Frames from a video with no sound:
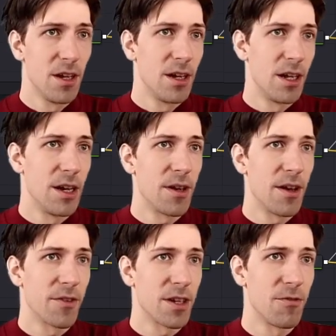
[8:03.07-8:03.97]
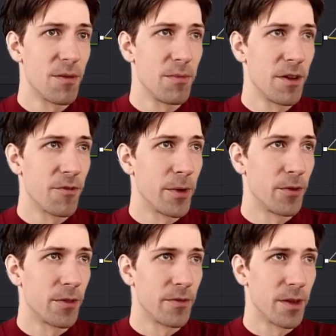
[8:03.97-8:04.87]
And now we have a keyframe there for
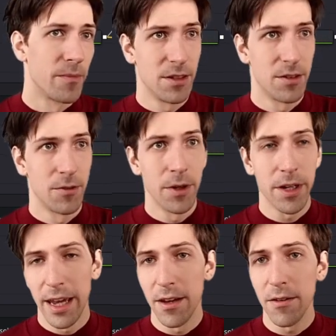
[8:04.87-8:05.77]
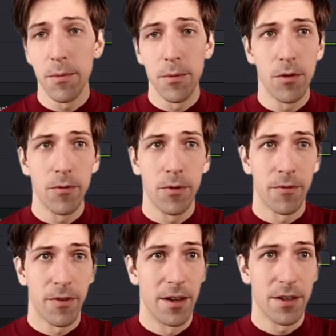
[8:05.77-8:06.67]
both of them. We can remove the
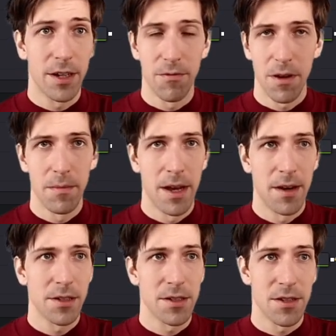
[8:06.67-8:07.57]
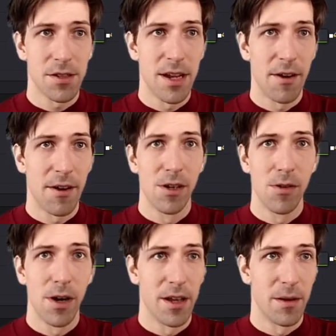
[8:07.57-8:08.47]
final keyframe now because there's now
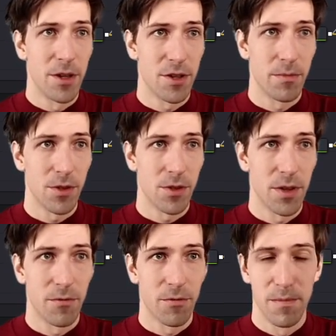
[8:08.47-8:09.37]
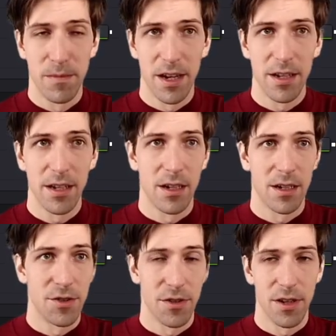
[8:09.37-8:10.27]
no animation between frame 90 and
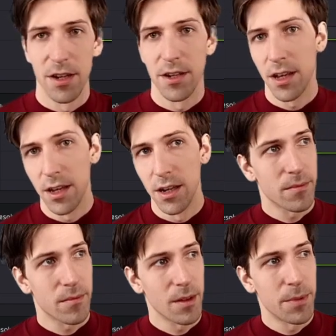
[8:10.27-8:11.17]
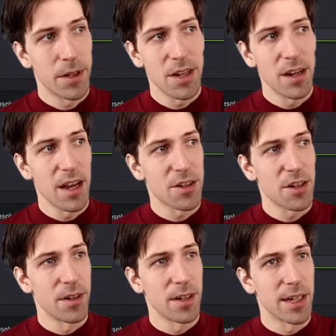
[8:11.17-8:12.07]
119. But it's not
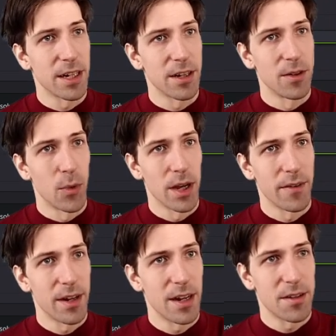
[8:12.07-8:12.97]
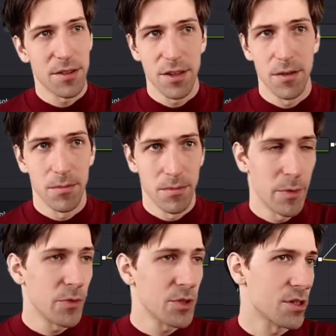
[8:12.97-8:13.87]
actually really getting in the way right now. So
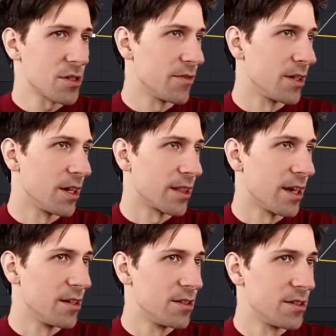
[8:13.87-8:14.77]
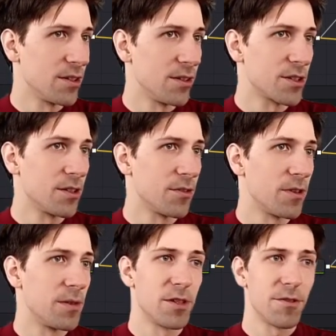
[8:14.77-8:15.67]
maybe we'll just leave it like that. So let's go to
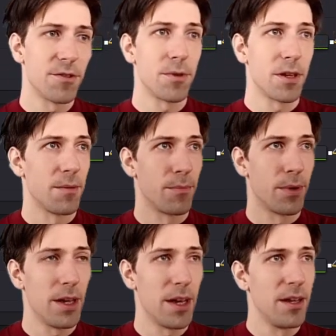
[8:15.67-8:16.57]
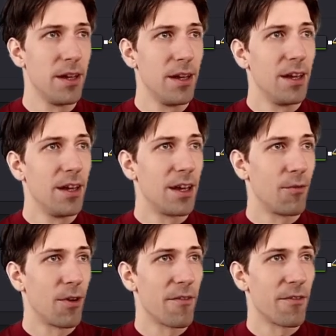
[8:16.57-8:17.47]
frame zero. We hit play
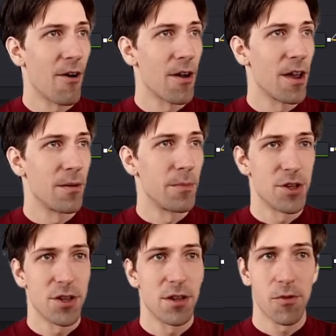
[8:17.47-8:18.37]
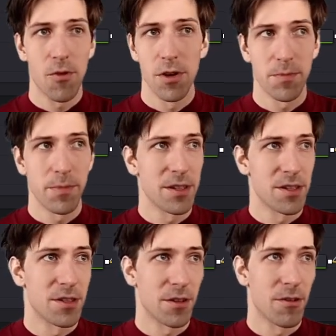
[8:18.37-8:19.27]
we have our animation, of course, because
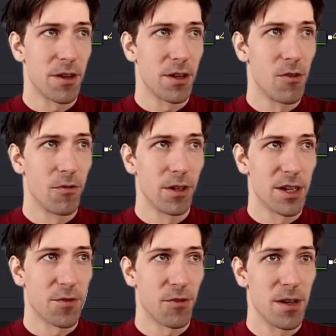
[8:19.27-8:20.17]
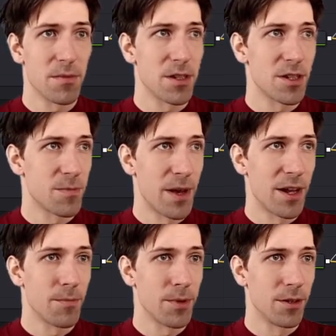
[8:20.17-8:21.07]
it's occurring over less frames, it's sped
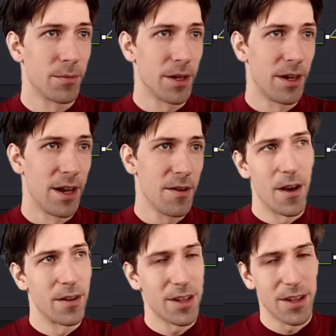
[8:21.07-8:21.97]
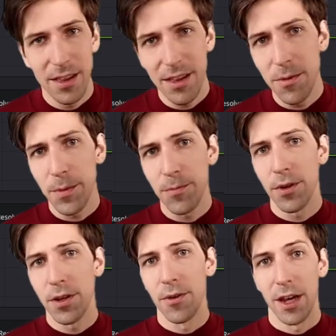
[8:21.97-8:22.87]
up a little bit now. So I think that would be
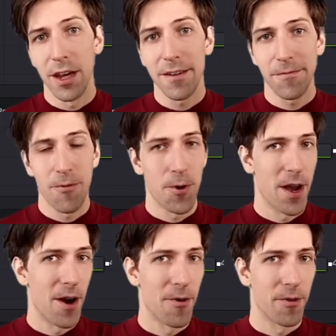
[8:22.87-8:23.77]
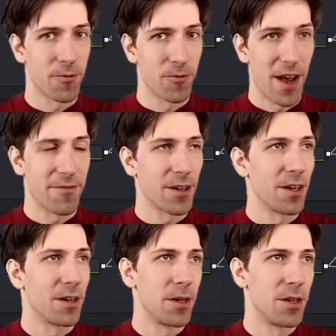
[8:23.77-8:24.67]
pretty okay for our graphic
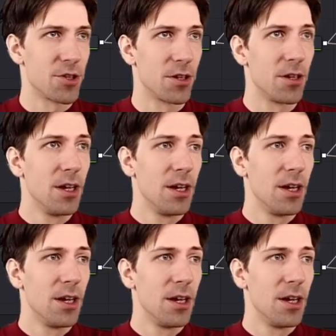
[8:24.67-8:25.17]
animation.